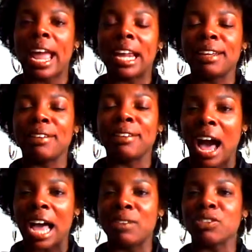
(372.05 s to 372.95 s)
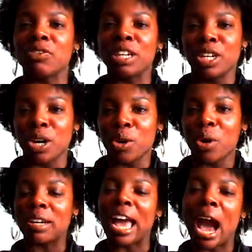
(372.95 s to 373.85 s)
85's
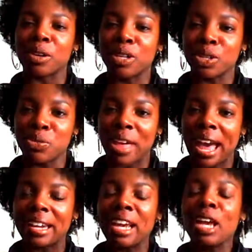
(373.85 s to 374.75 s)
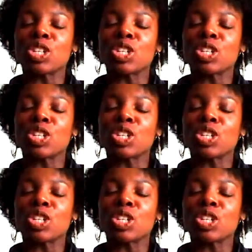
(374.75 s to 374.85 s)
video on how to do that.